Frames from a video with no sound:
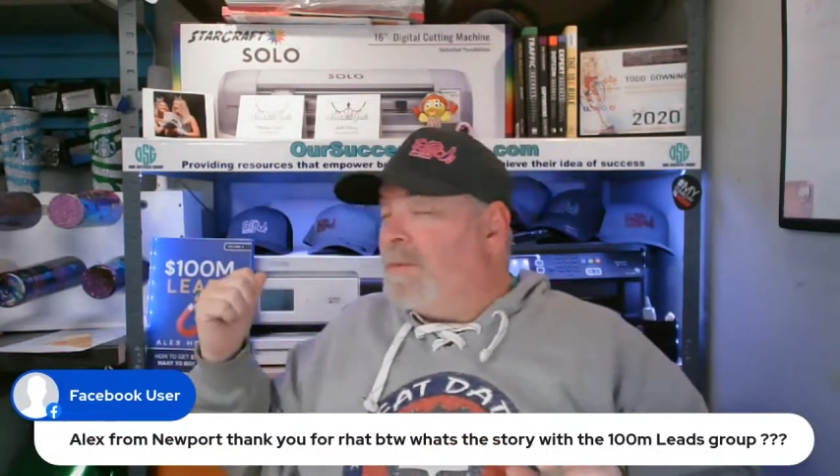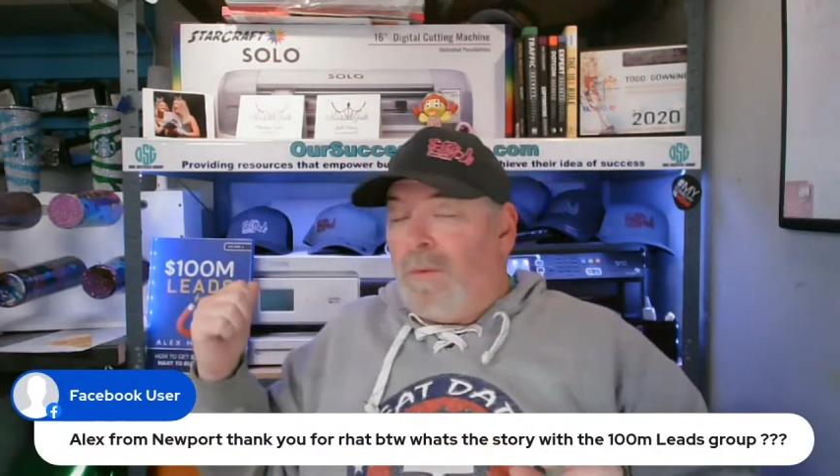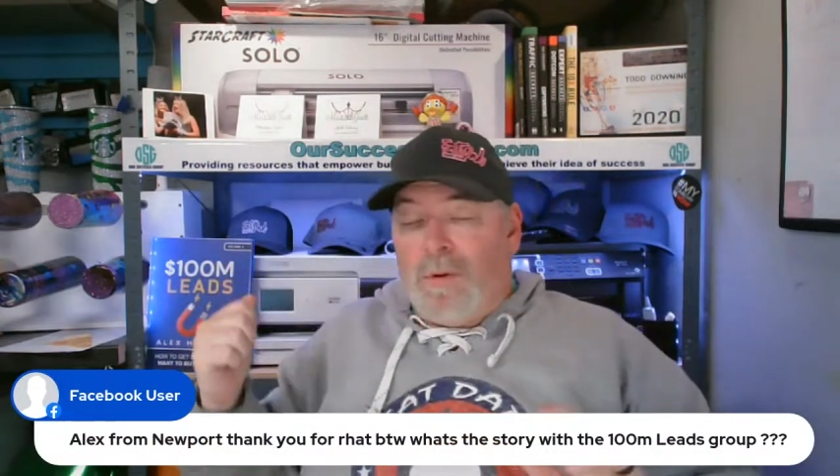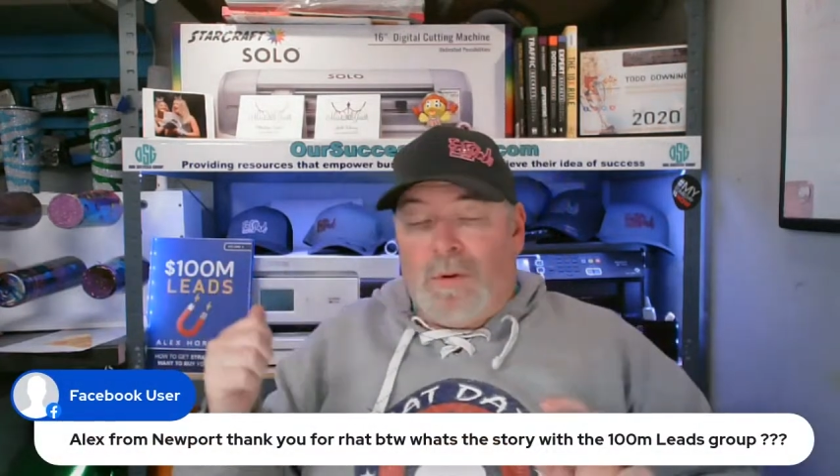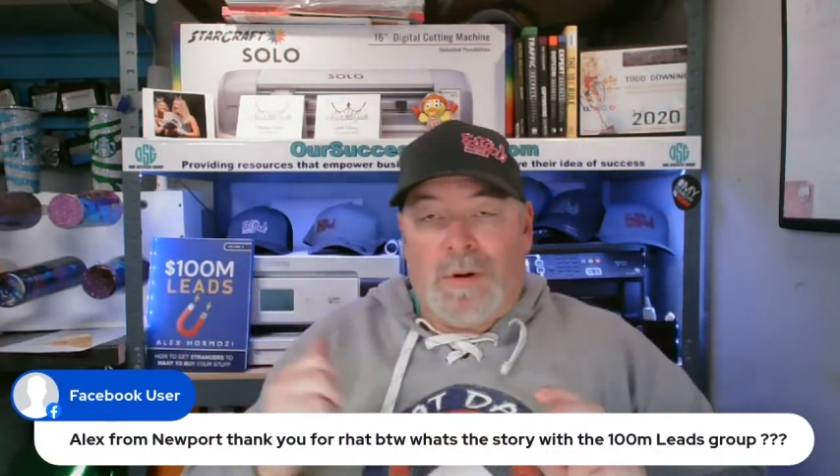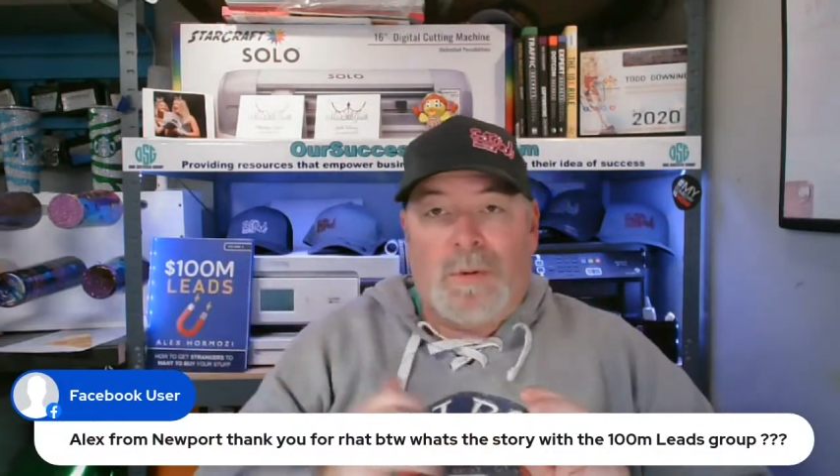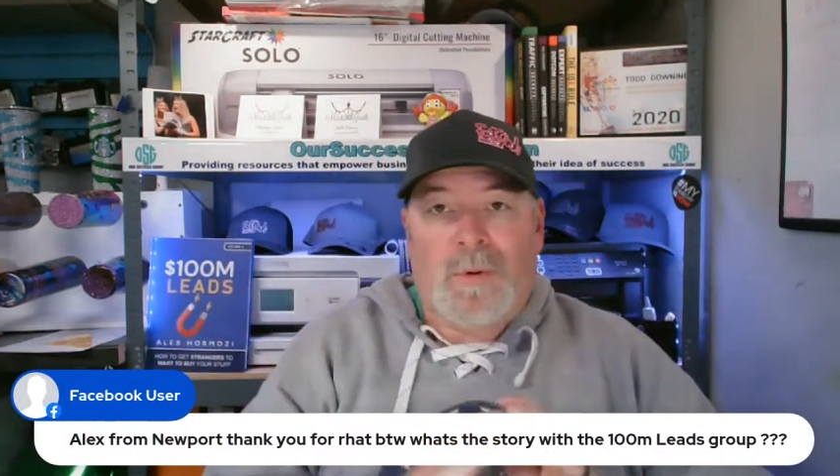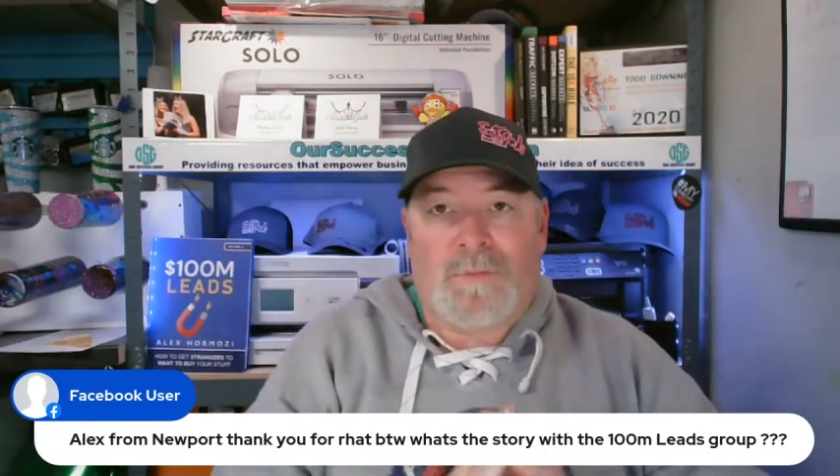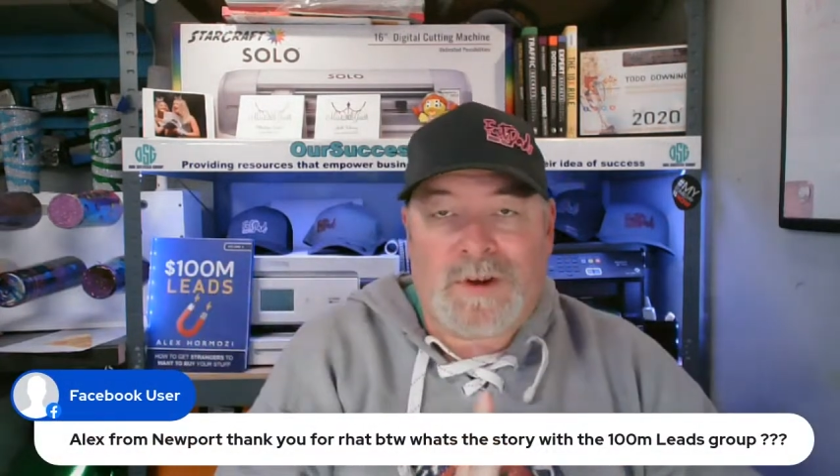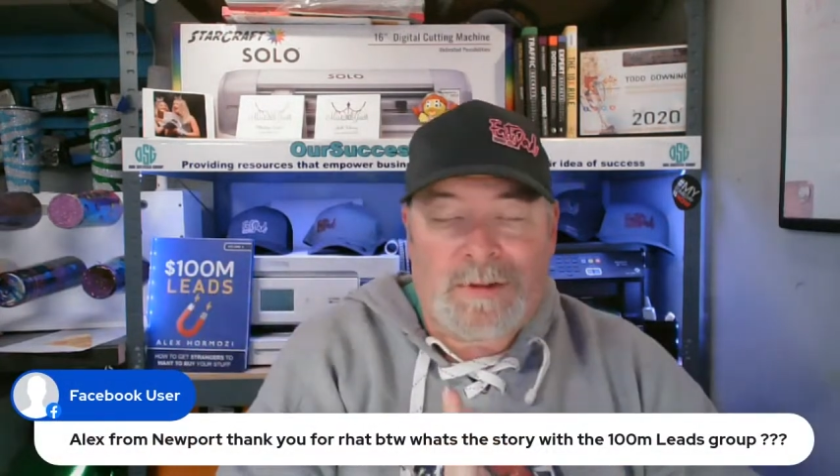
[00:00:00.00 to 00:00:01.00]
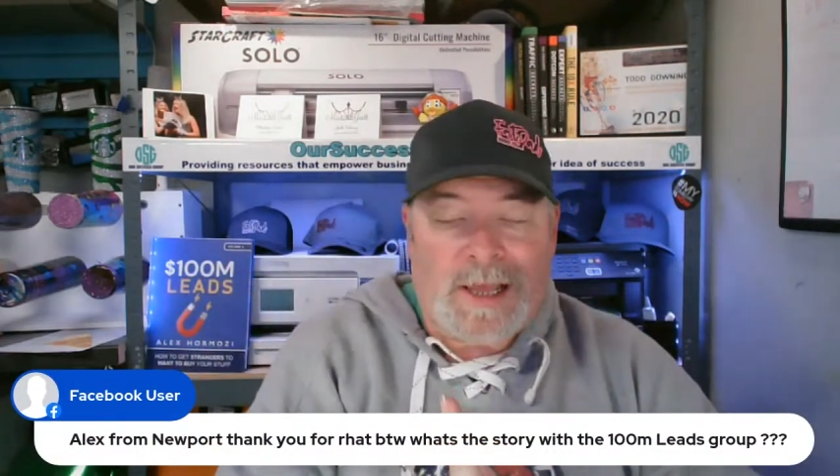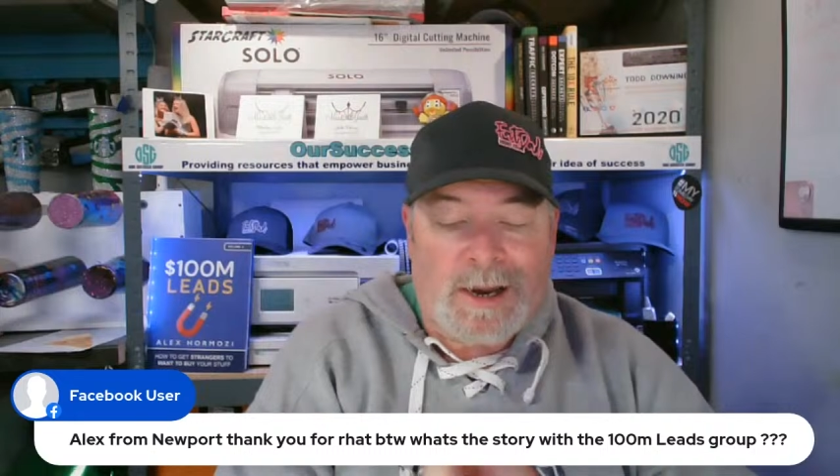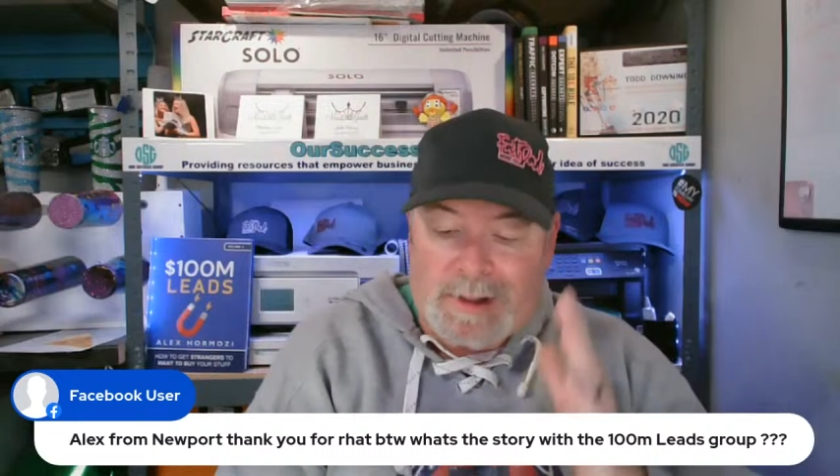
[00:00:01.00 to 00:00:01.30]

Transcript: we're figuring that out.